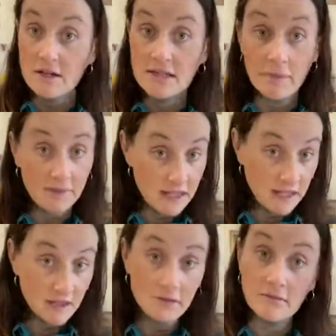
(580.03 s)

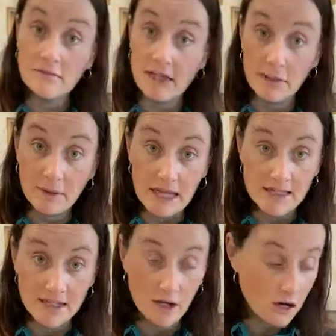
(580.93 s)
something like a
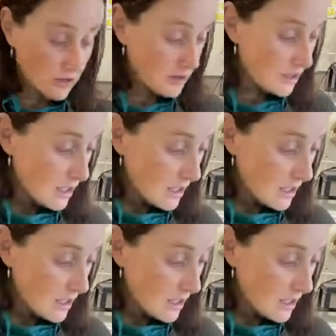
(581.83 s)
plastic card.